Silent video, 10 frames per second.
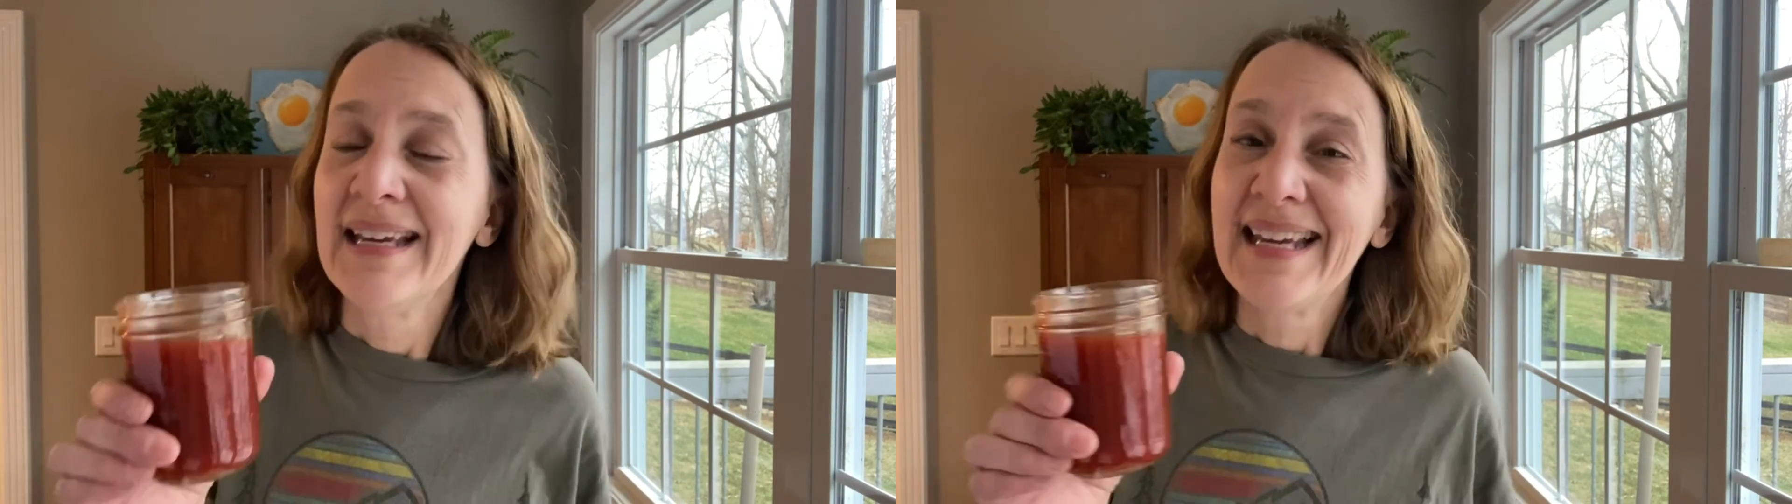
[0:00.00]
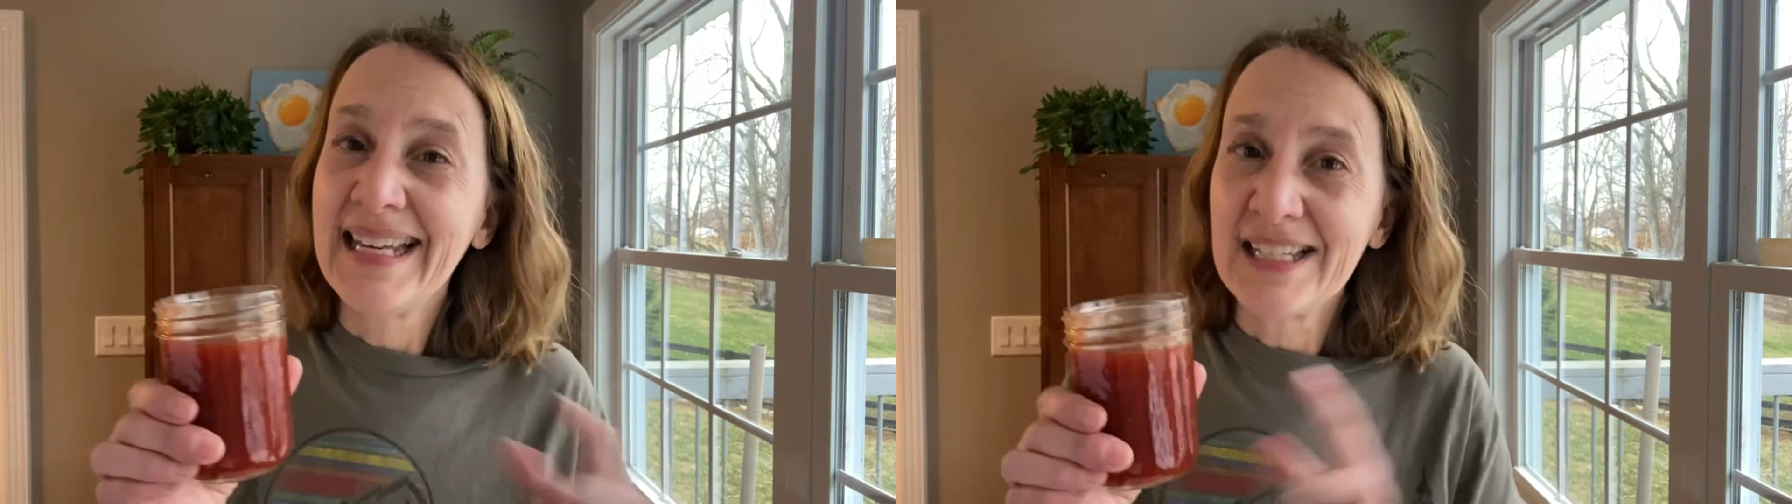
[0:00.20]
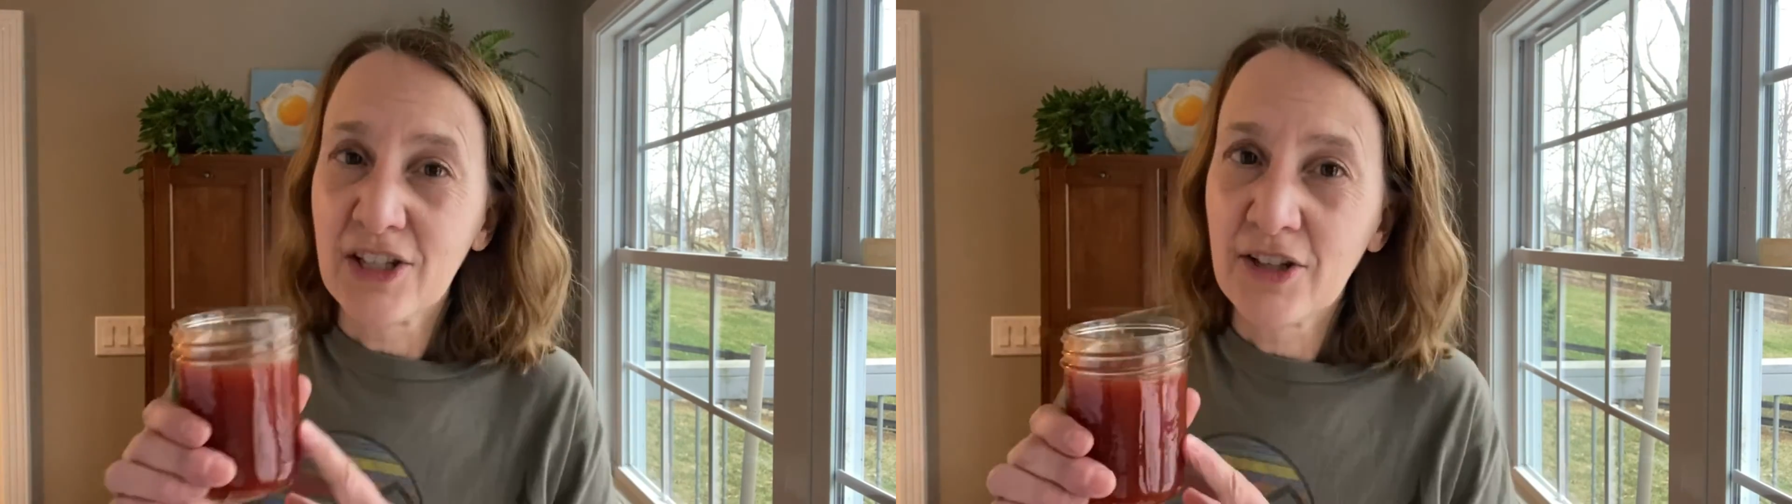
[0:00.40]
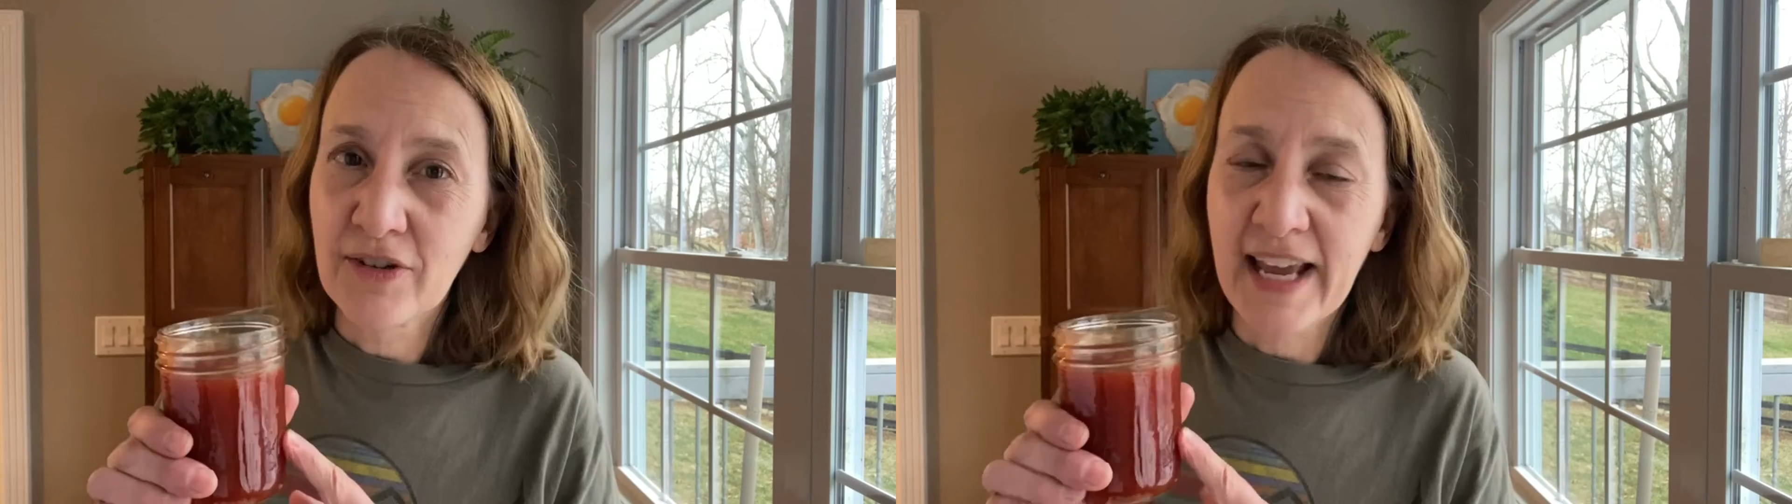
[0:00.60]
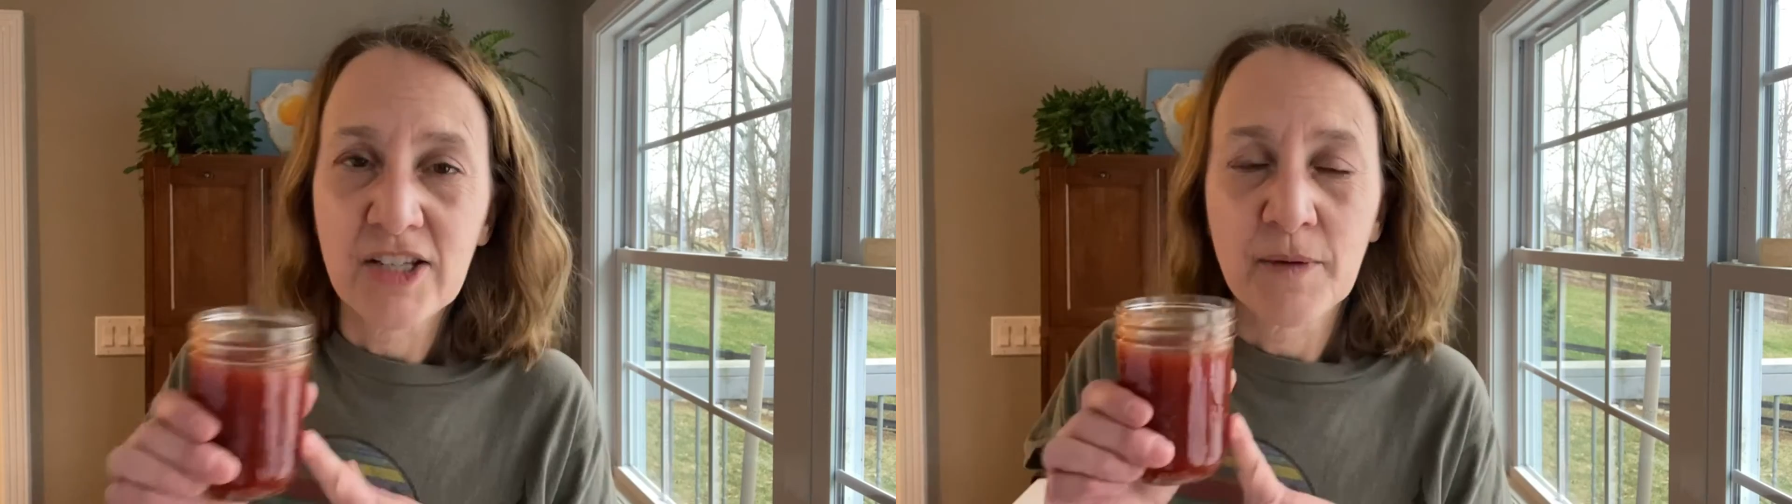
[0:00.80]
it is a little
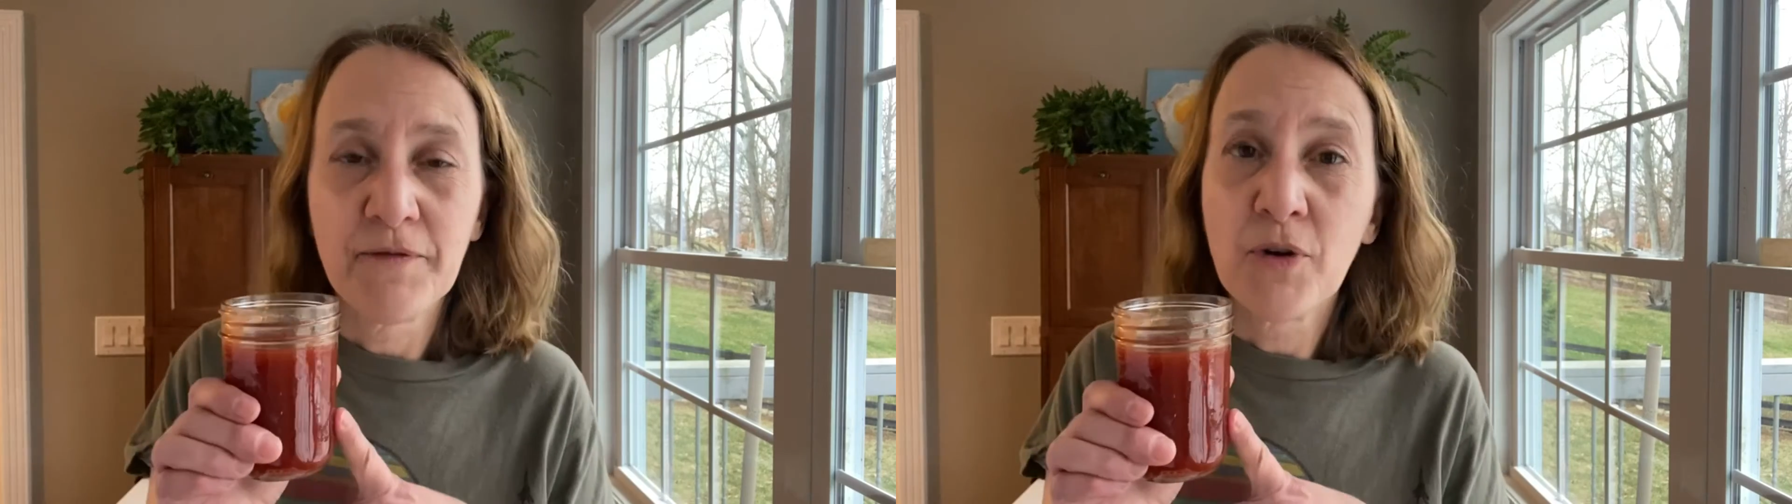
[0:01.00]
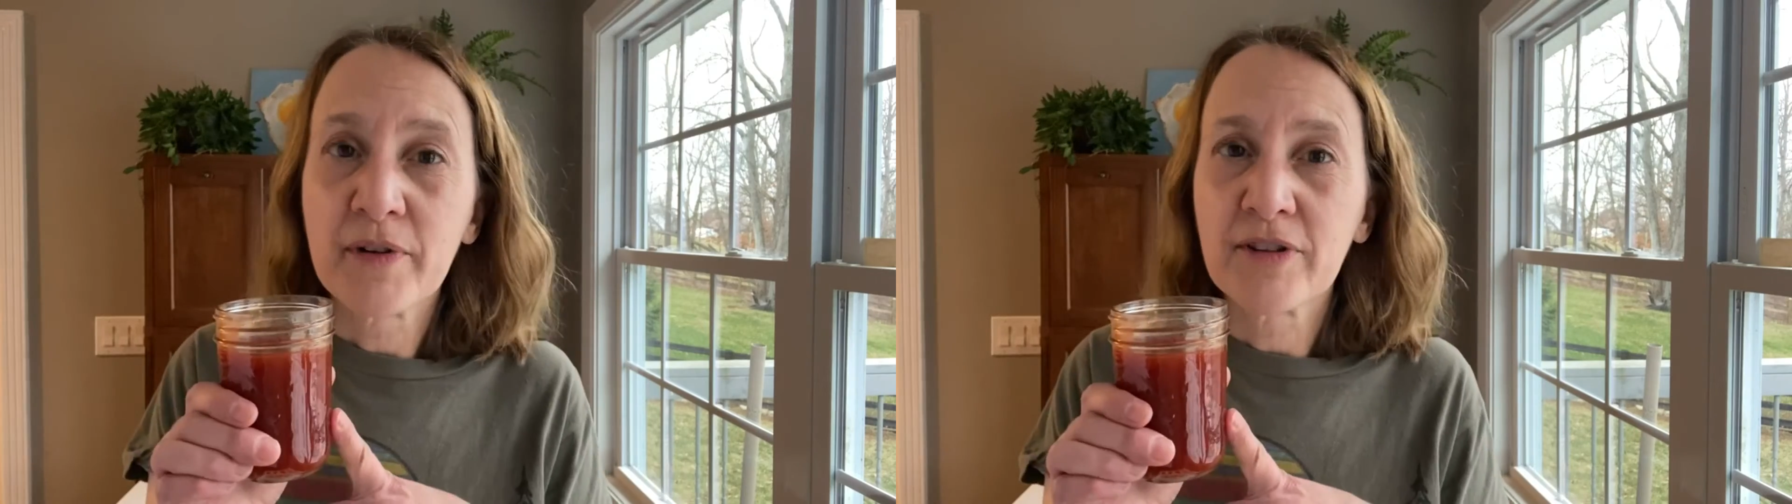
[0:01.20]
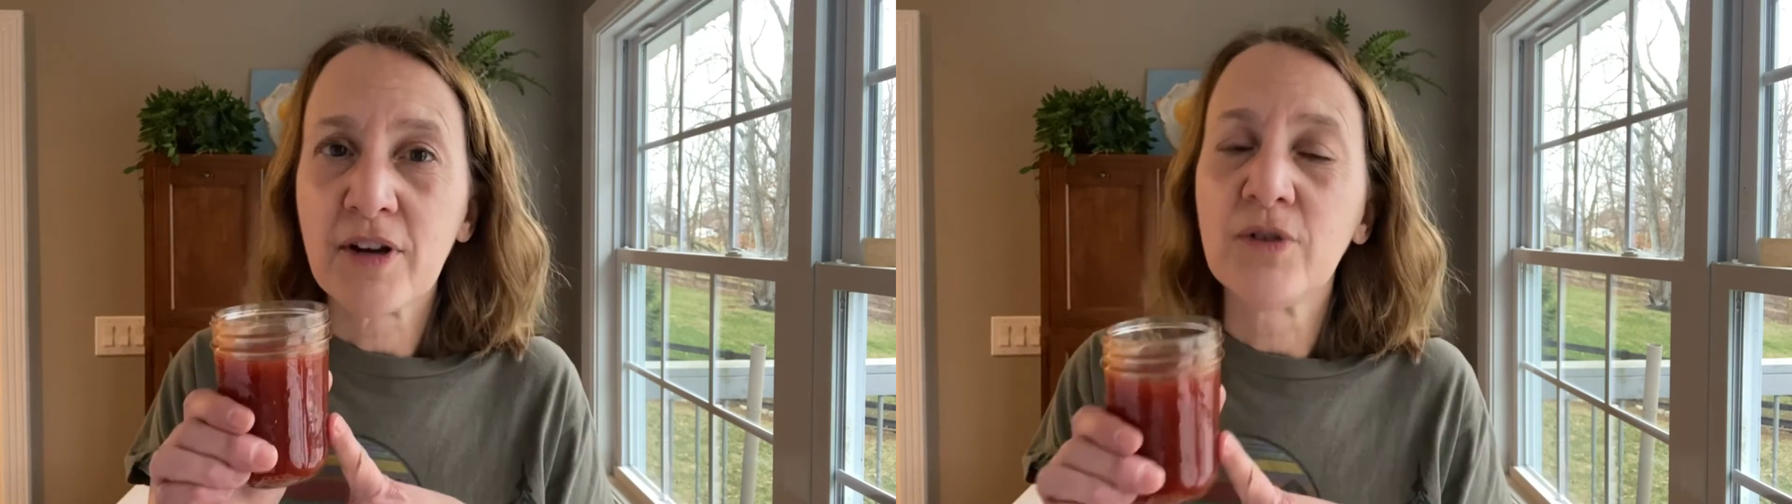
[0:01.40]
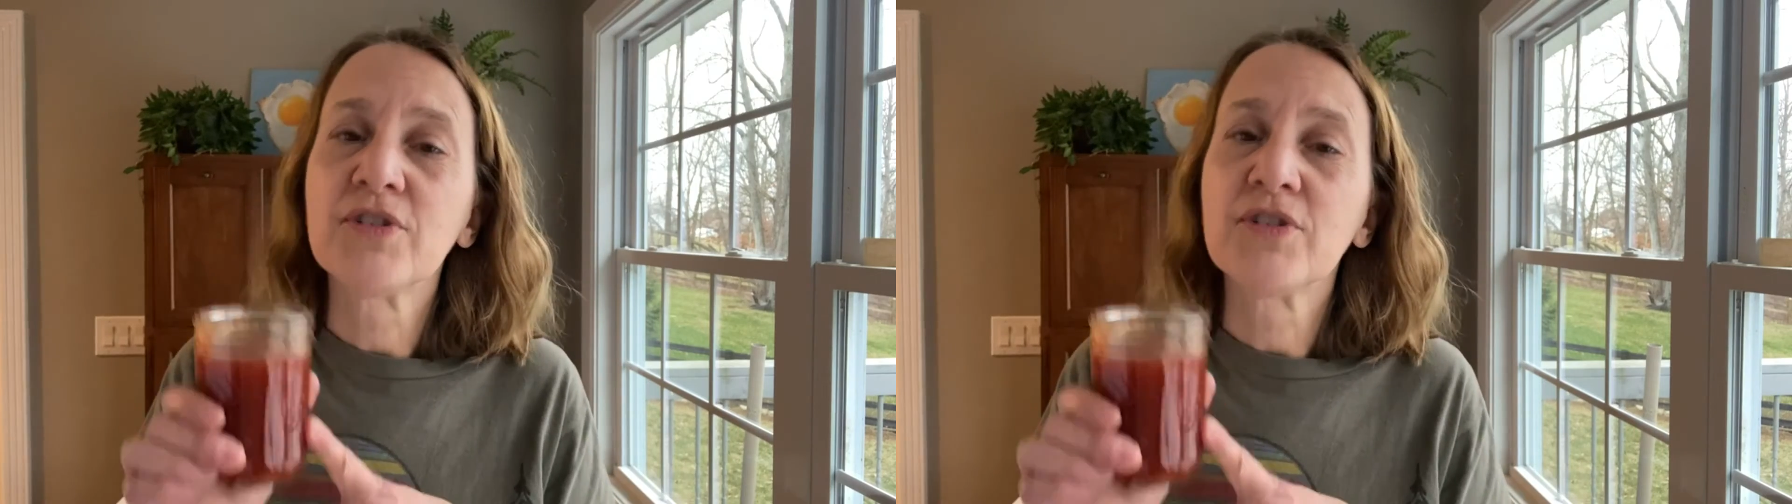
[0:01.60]
ketchup forward though,